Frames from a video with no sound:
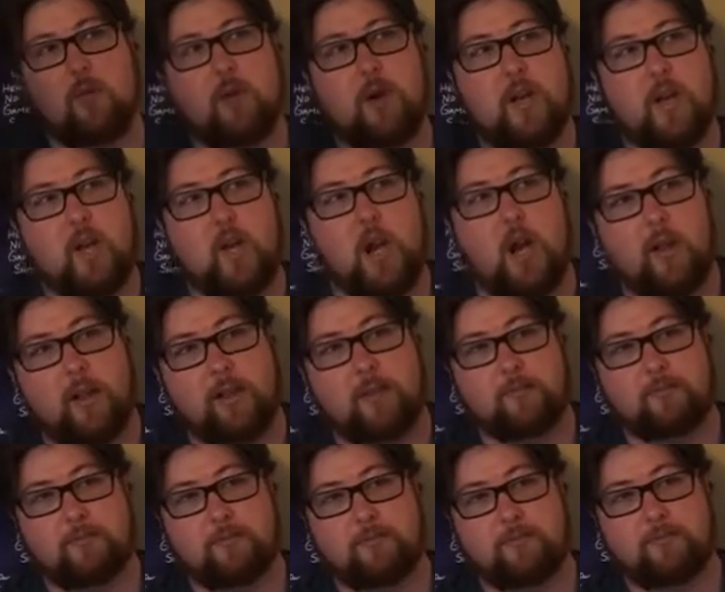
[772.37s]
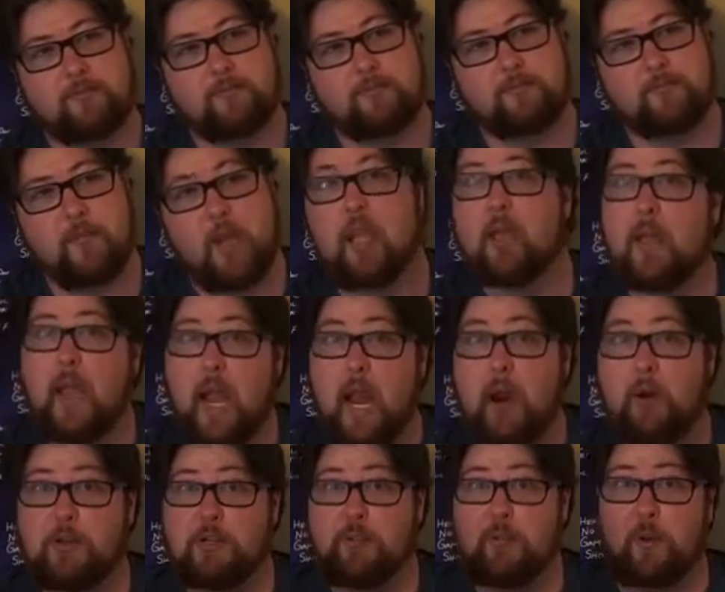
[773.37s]
What do you call it?
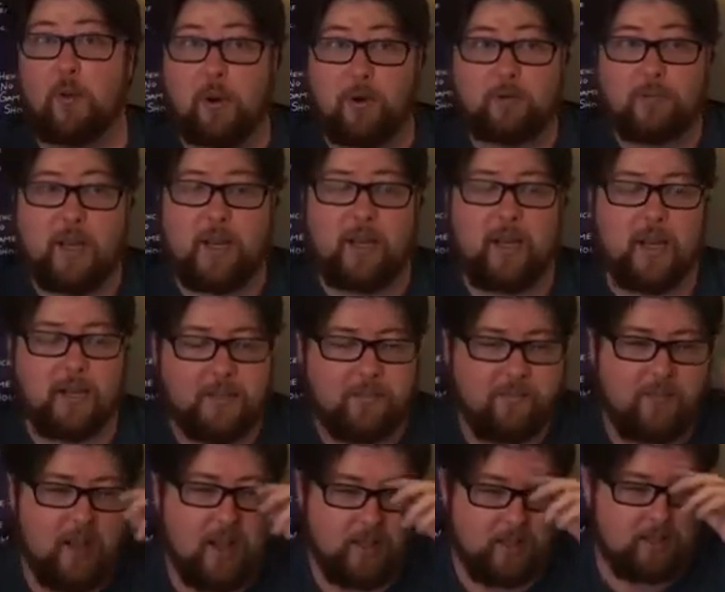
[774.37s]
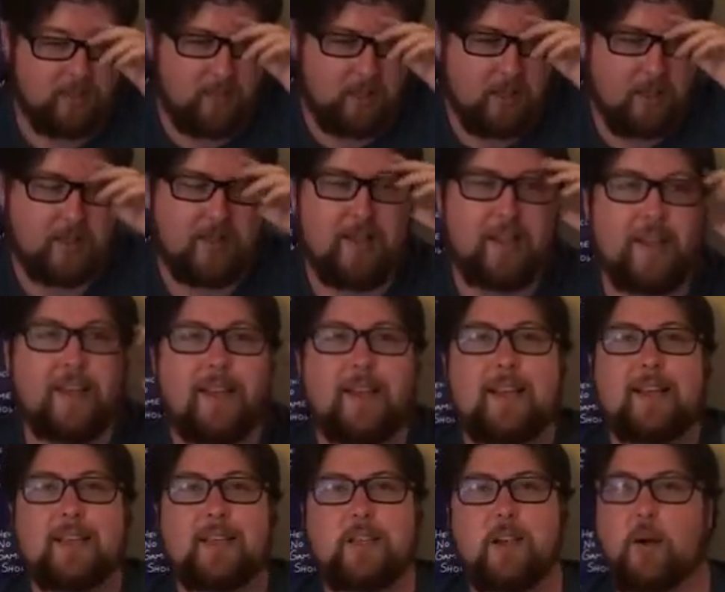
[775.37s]
Air support, I guess. Fuck.
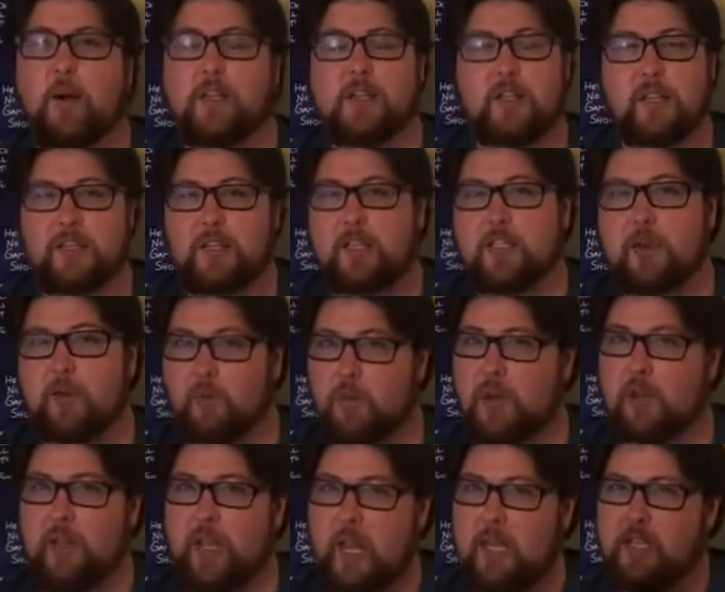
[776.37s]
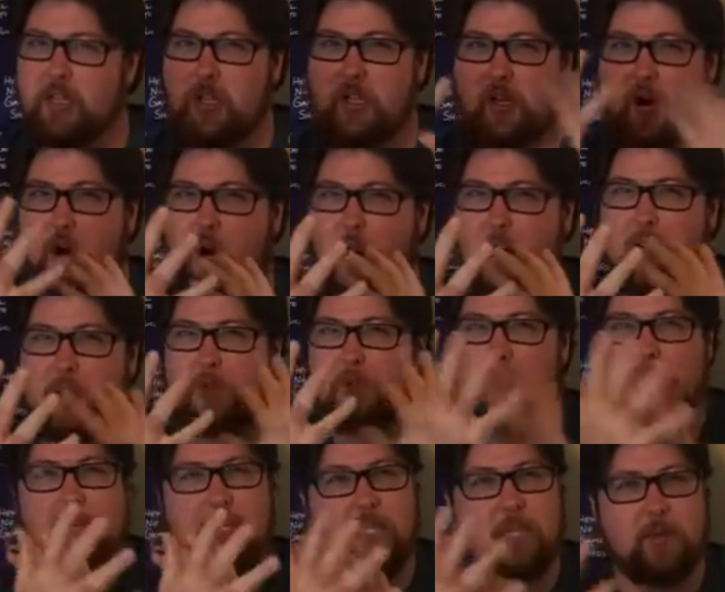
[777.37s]
So it's dark, and you
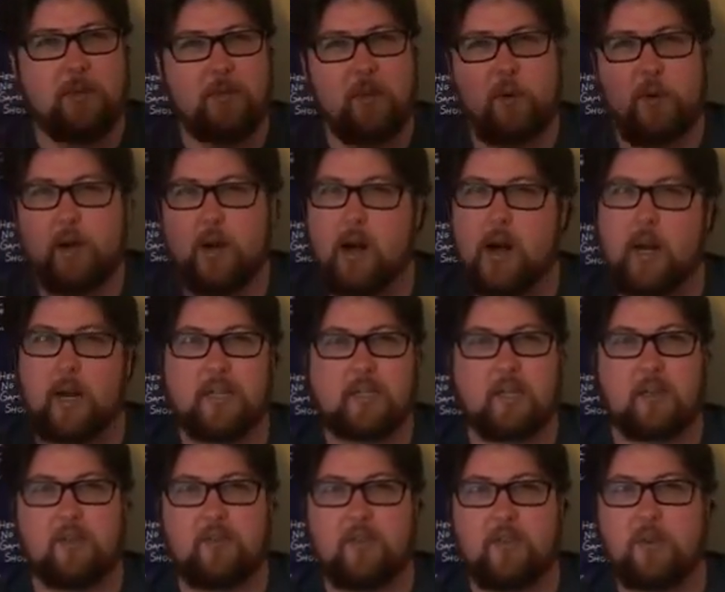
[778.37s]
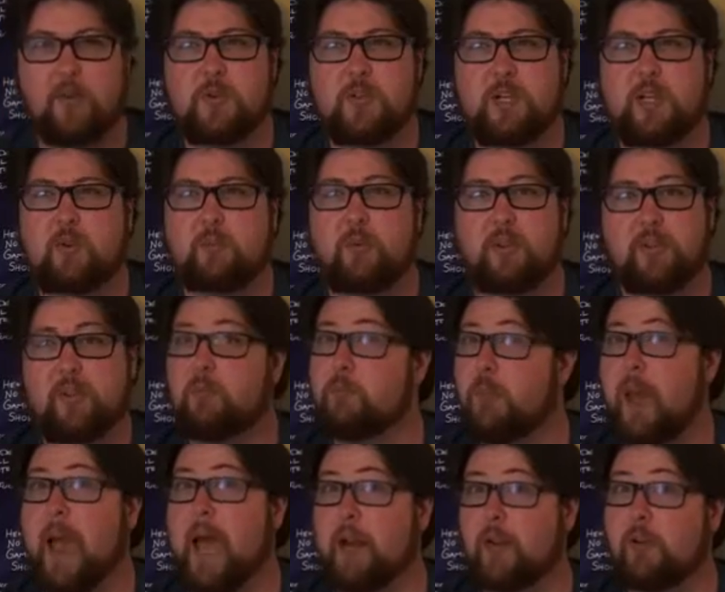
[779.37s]
can't see what's going on, it's confusing, but the
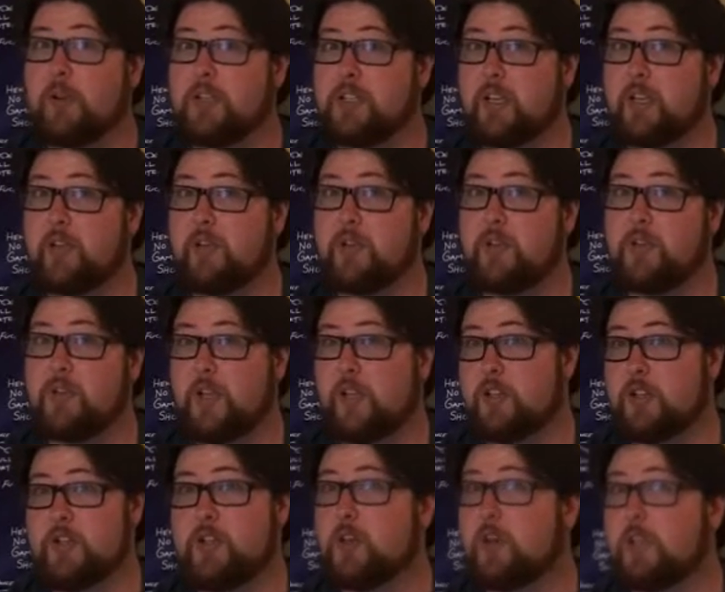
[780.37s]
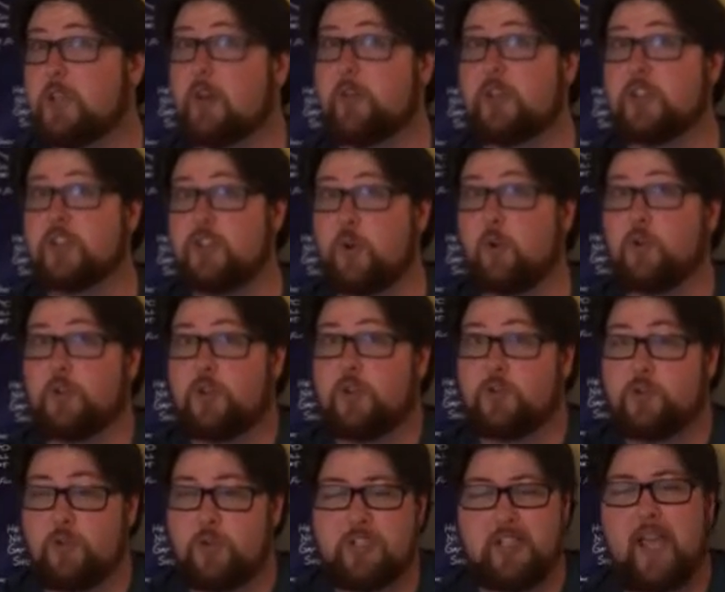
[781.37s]
battle isn't confusing, it's just, you can tell the
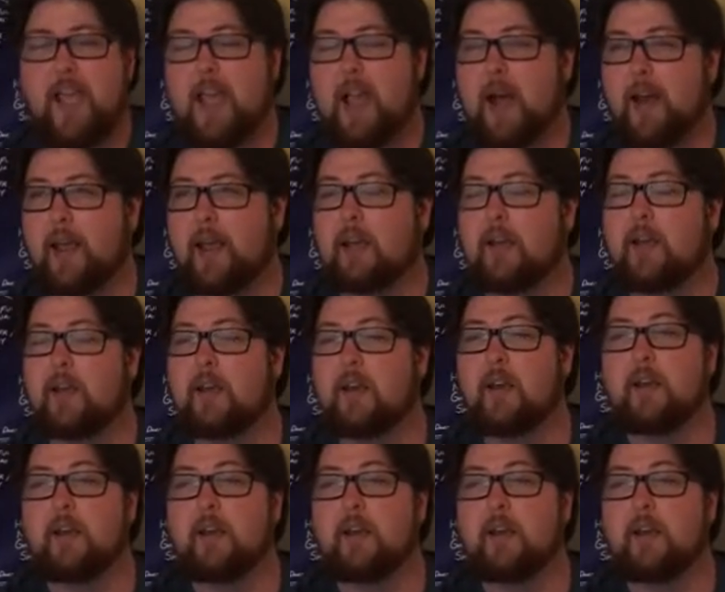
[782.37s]
soldiers are just chaotic.